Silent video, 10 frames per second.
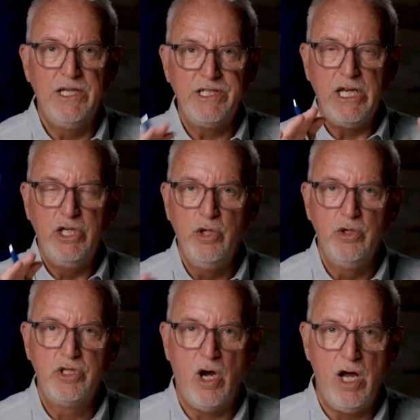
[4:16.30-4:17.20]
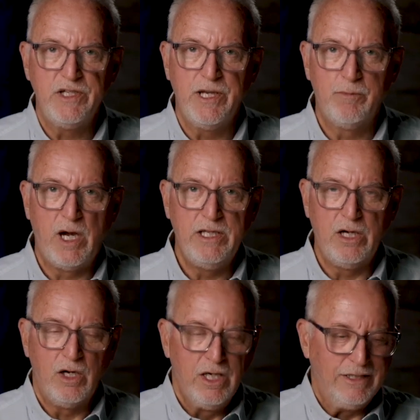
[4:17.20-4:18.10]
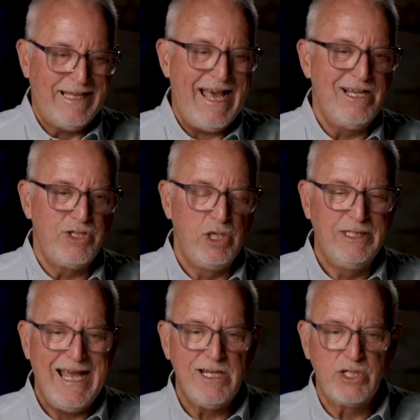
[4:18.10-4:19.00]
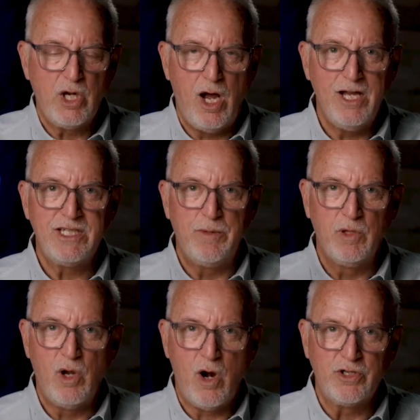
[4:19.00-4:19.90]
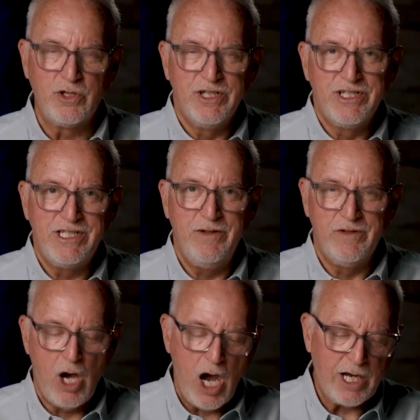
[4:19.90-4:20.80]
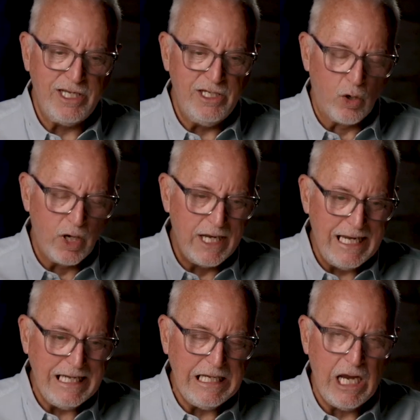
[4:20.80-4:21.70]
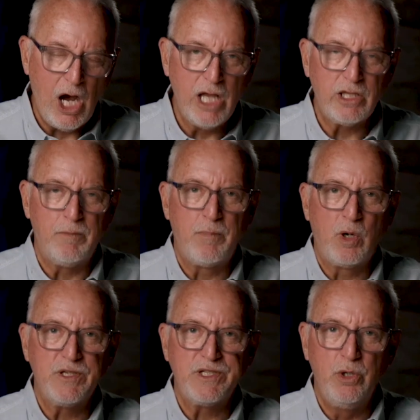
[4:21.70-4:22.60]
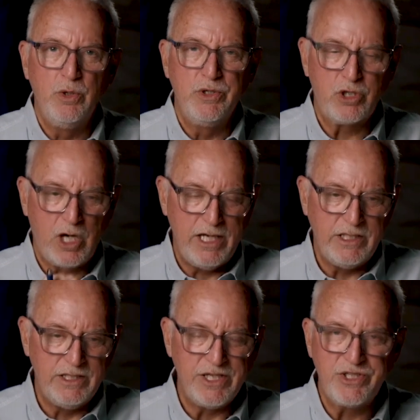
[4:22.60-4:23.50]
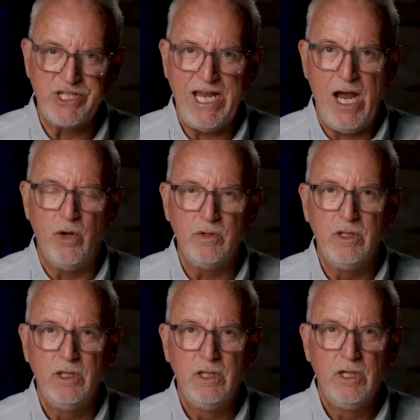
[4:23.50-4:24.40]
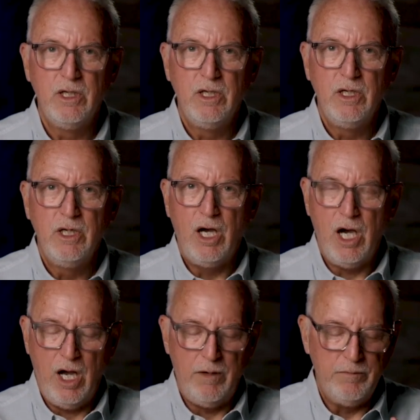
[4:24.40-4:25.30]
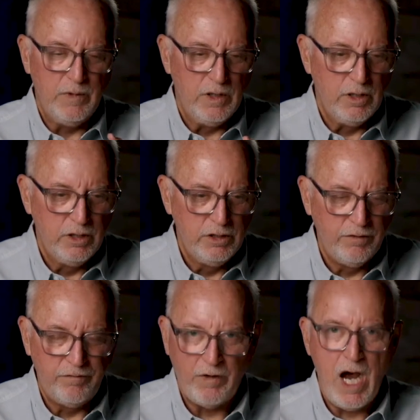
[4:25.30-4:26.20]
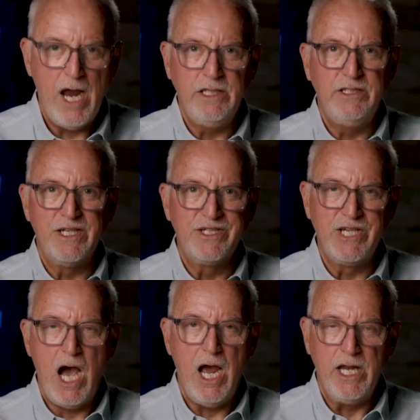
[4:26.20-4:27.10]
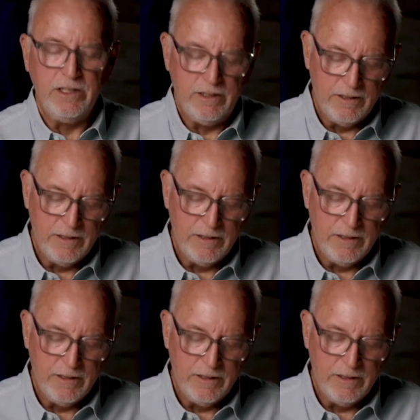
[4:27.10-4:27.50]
is a huge concept right there that is that is a concept larger than Stephen Hawking or any other person who's tried to discount uh, divine design,